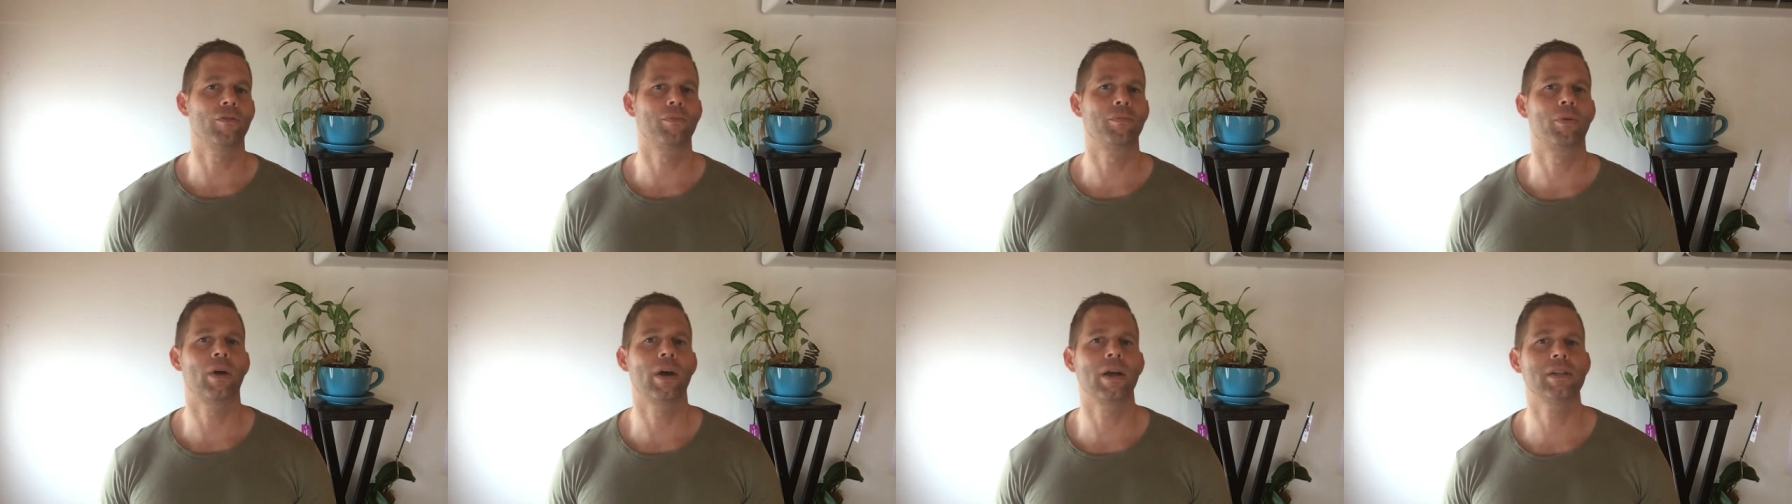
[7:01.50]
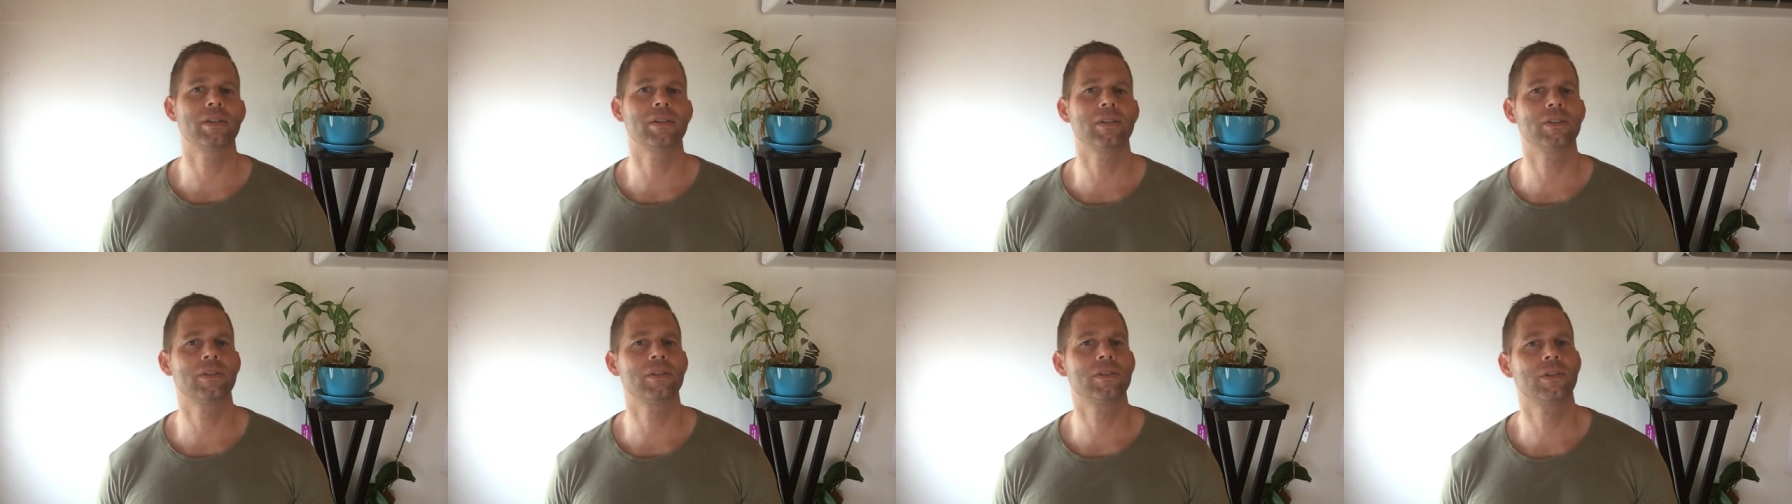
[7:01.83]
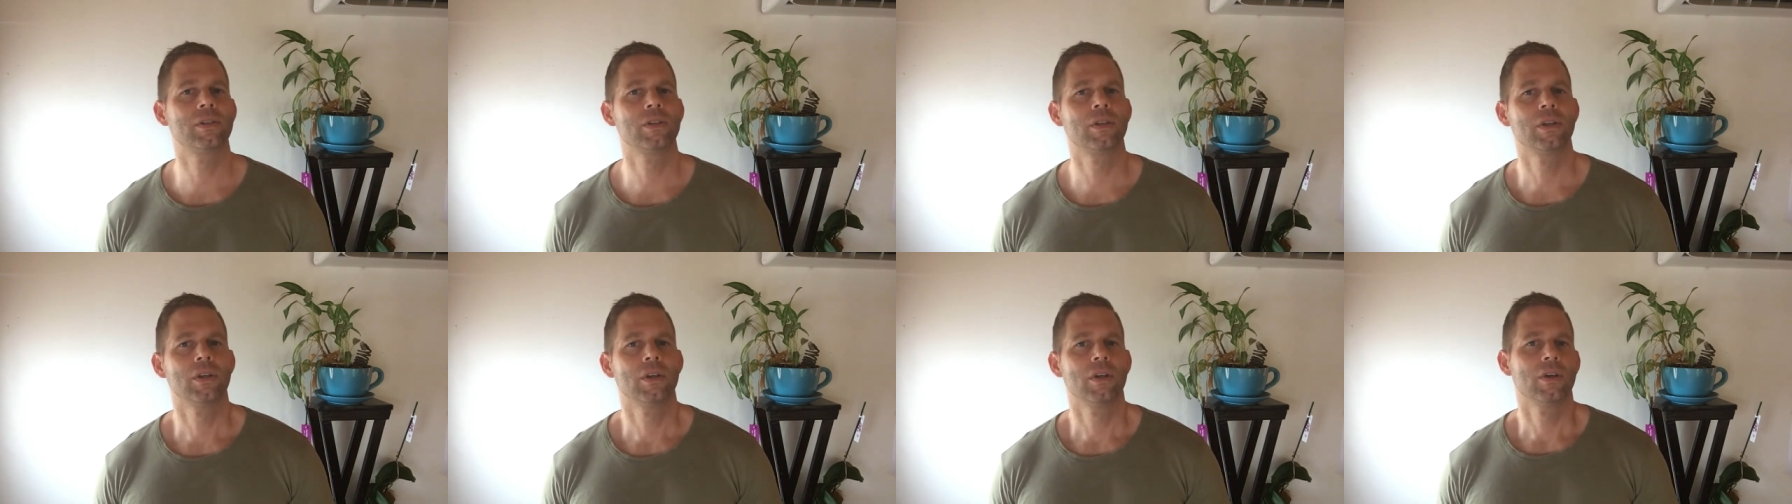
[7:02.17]
of prices,
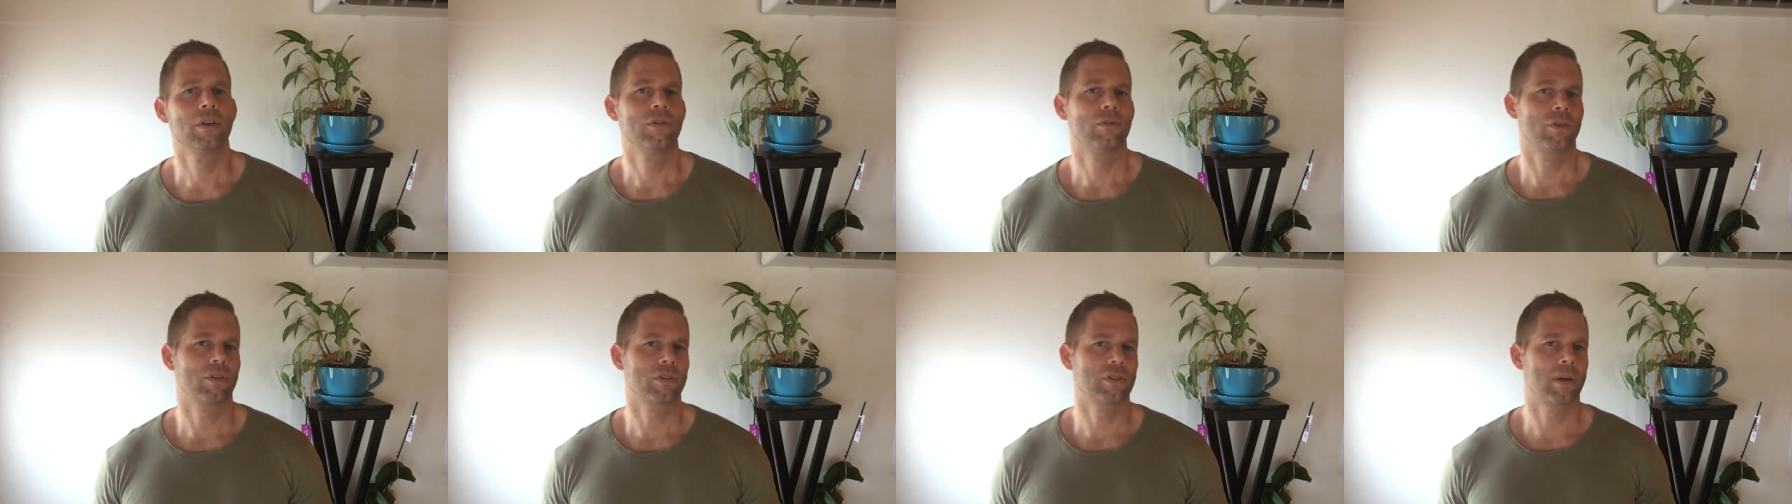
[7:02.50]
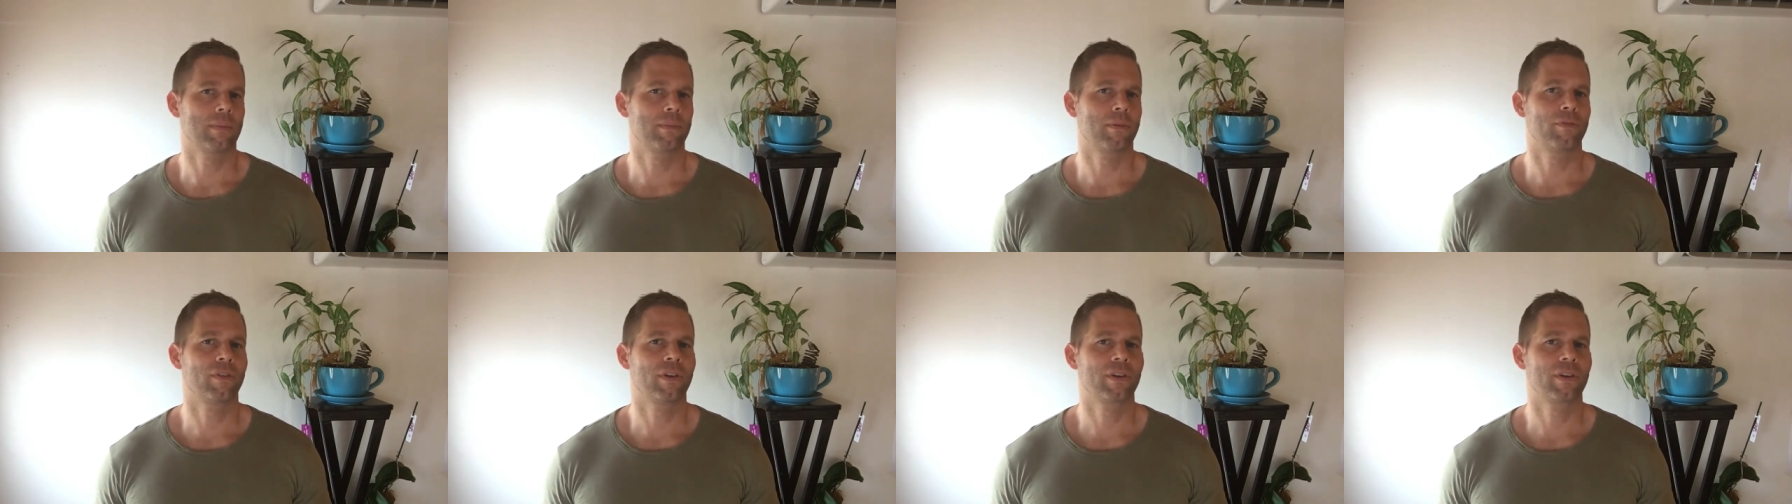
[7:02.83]
for example